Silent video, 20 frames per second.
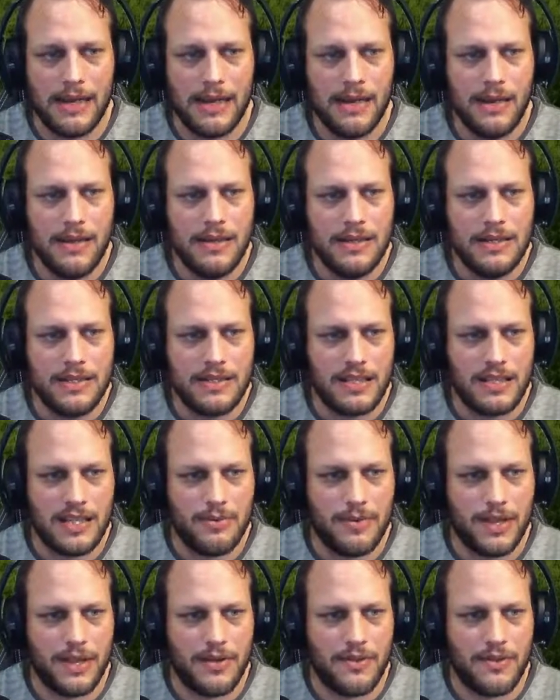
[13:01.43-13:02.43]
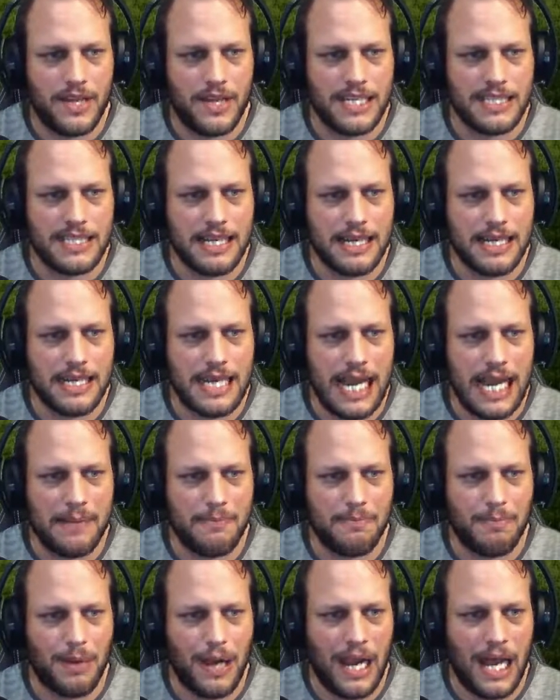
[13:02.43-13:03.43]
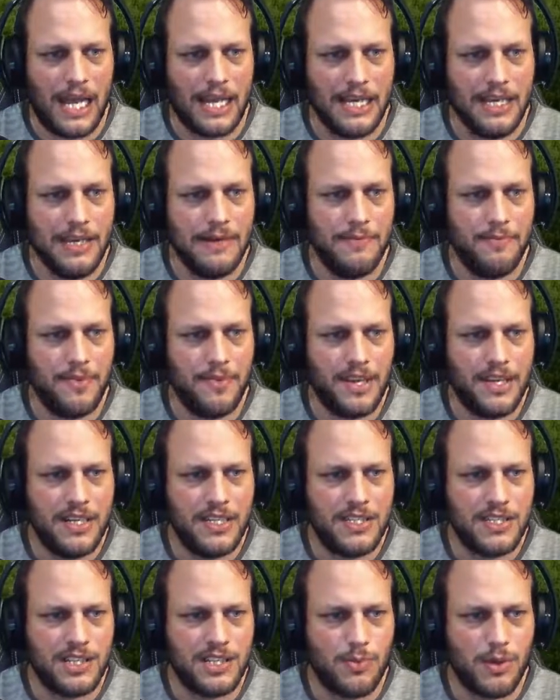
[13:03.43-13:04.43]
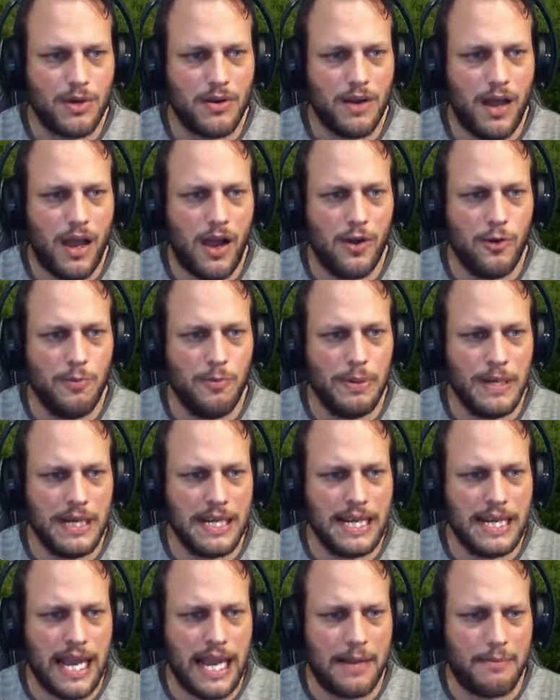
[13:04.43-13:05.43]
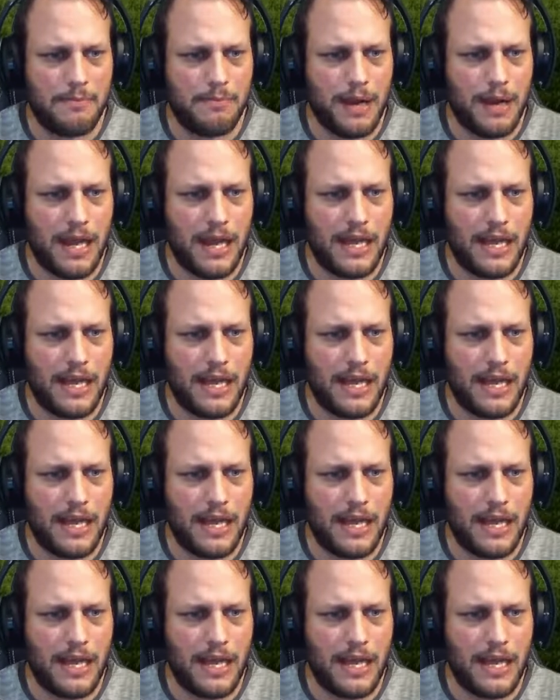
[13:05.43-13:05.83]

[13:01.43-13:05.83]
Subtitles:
So there we go, there's Gameplay. So we'll open Gameplay.